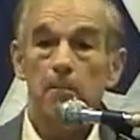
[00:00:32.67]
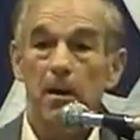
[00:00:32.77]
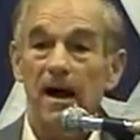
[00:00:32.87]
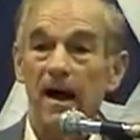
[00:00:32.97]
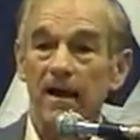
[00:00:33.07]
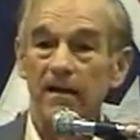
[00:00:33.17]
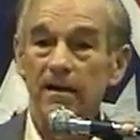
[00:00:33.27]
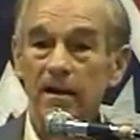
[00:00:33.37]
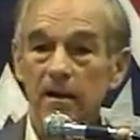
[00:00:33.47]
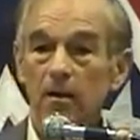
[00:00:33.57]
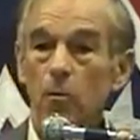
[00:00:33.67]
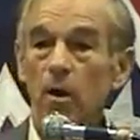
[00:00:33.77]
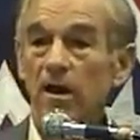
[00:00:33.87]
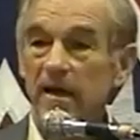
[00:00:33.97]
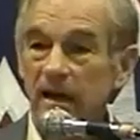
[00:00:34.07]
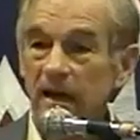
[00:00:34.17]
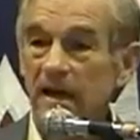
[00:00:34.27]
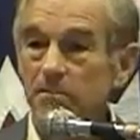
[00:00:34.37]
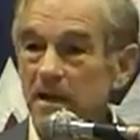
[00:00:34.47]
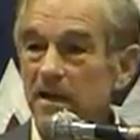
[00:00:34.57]
But when it
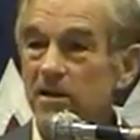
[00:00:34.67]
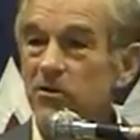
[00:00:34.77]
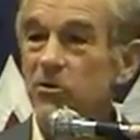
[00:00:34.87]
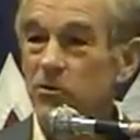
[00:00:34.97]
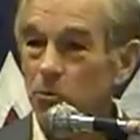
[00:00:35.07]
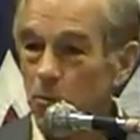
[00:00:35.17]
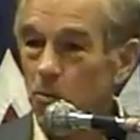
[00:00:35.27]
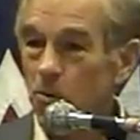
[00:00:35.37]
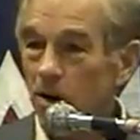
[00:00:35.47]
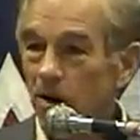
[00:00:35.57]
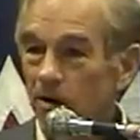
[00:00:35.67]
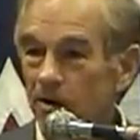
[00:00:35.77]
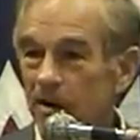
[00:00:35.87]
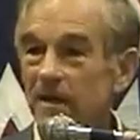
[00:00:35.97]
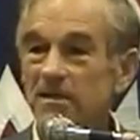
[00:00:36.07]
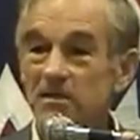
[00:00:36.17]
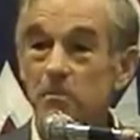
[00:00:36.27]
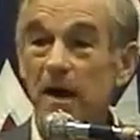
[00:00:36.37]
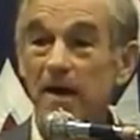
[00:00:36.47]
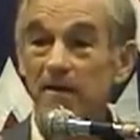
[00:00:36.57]
came down to the war, in
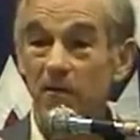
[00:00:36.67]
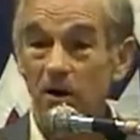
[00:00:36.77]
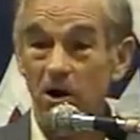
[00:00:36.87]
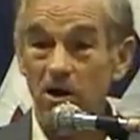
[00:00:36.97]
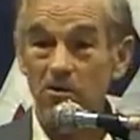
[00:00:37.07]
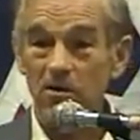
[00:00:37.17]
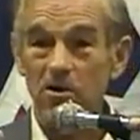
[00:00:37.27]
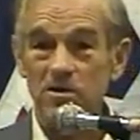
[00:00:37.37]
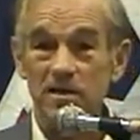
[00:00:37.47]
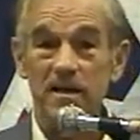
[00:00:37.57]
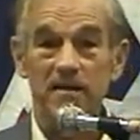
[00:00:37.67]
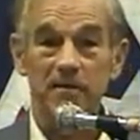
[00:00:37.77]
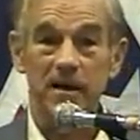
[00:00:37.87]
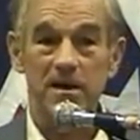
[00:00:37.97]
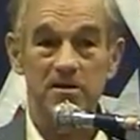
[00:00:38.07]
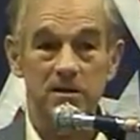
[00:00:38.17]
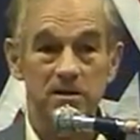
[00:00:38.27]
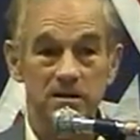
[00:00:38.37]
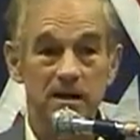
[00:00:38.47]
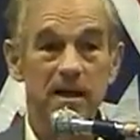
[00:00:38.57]
spite of all those
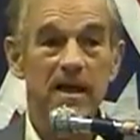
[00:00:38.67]
identifications,